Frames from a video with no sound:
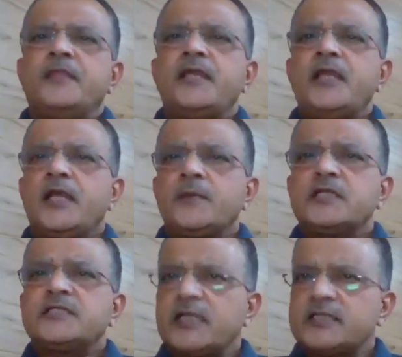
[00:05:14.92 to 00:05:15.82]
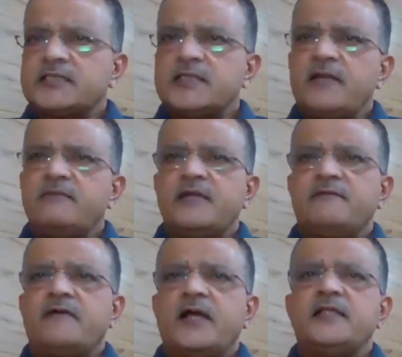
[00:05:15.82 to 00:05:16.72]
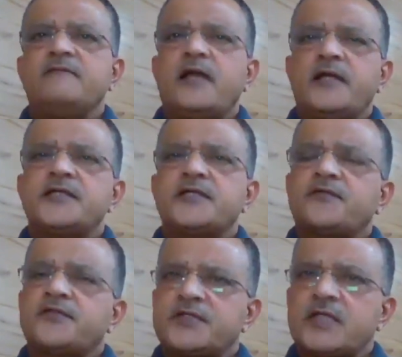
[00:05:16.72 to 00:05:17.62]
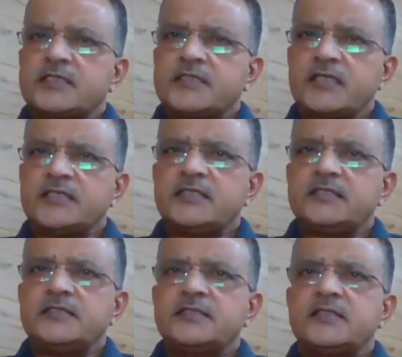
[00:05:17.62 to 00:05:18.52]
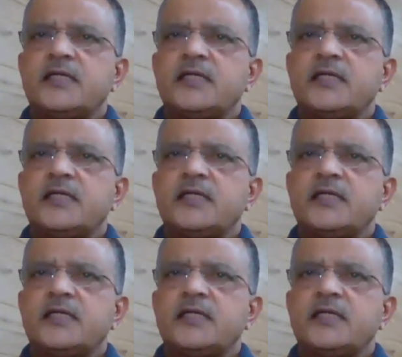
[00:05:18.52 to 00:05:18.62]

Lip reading: The network checks and verifies the validity of the transactions,